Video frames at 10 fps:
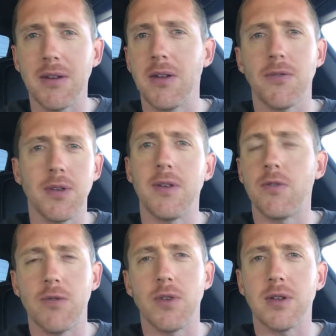You know,
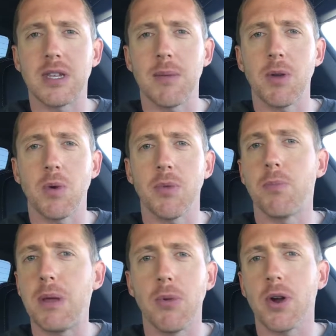if it's something where
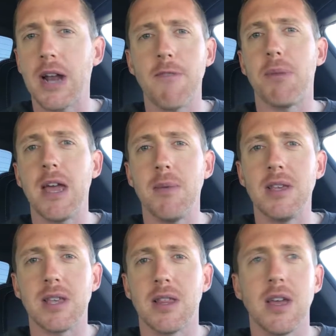people are going to have
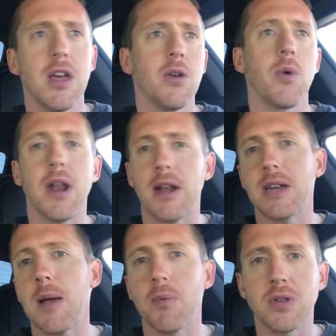babies and they run out of
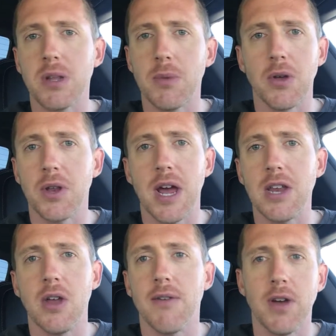diapers in the middle of the night,
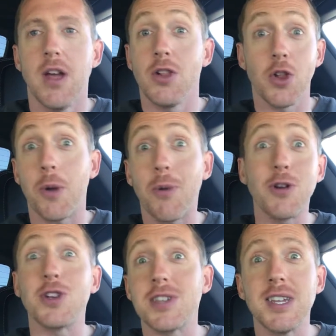and you have a little
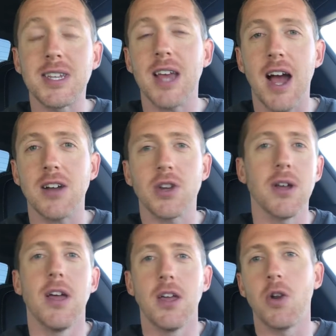emergency stash,
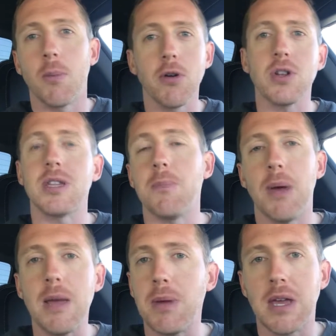emergency
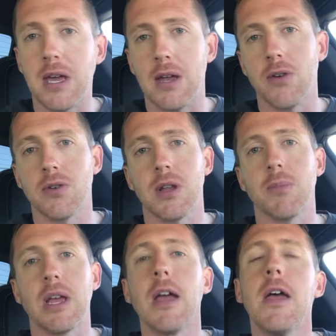baby kit or
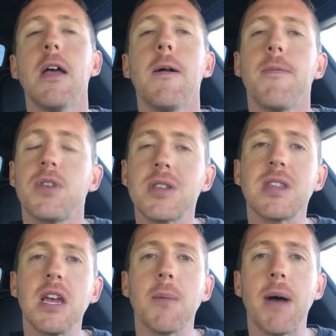something. Just
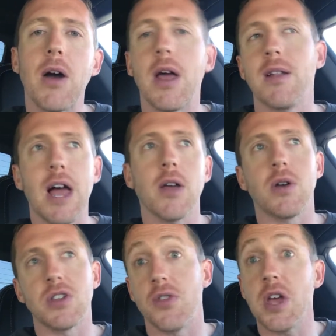think about, and
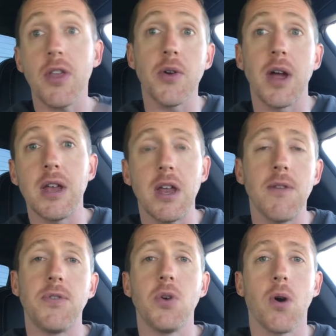likewise on the other end,
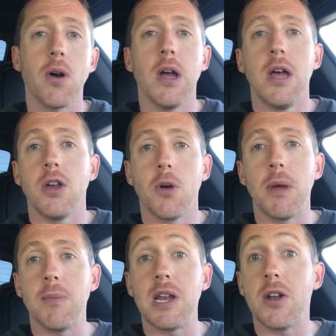if you're,
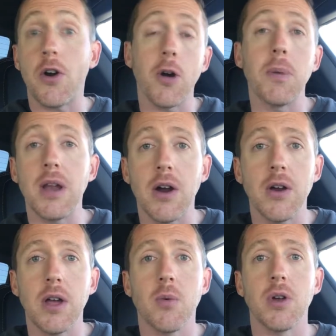maybe in an urban
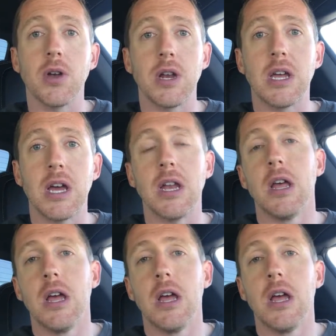area where you're going to get,